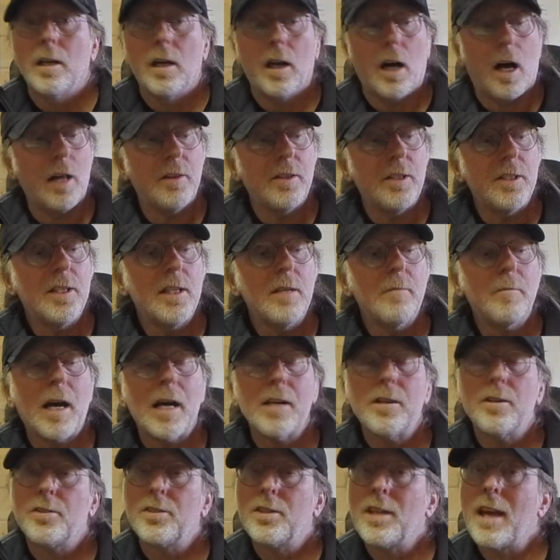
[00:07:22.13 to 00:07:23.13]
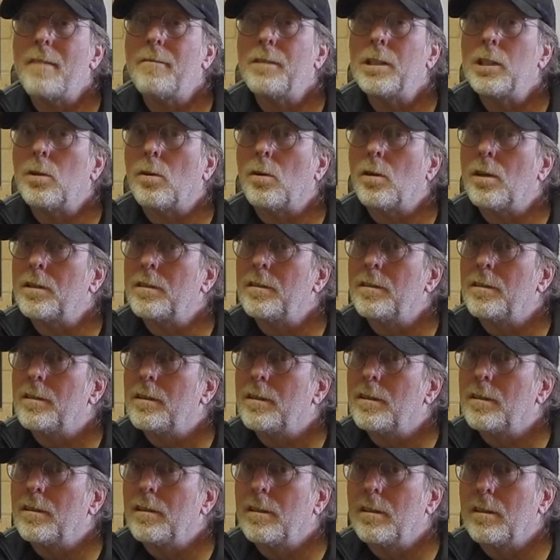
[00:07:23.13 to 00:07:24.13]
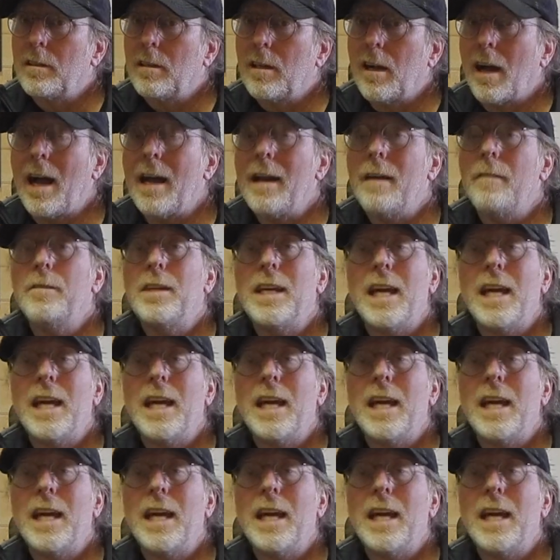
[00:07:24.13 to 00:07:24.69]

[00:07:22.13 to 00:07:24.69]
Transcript: on the D minor 7 chord, I have